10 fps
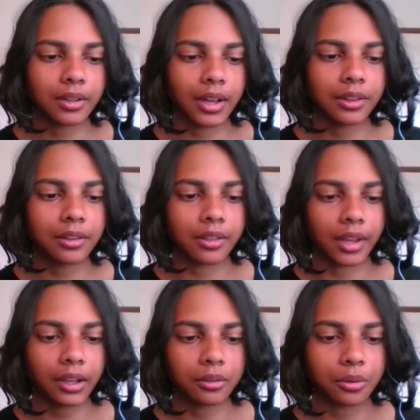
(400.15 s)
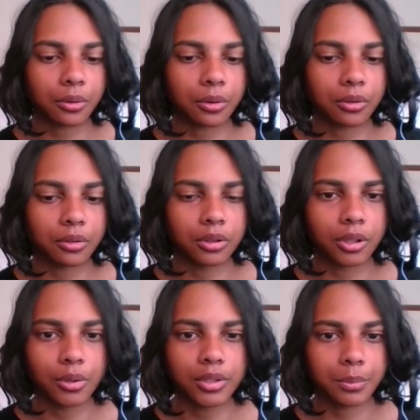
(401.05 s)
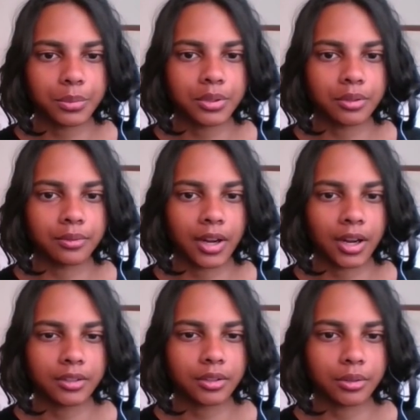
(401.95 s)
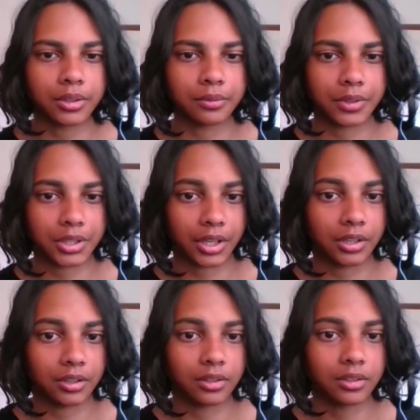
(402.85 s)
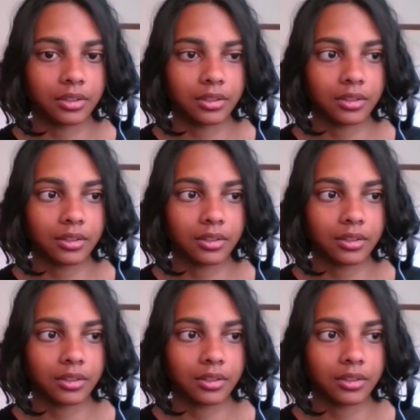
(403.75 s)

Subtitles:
either that or close-ups of assholes and vaginas.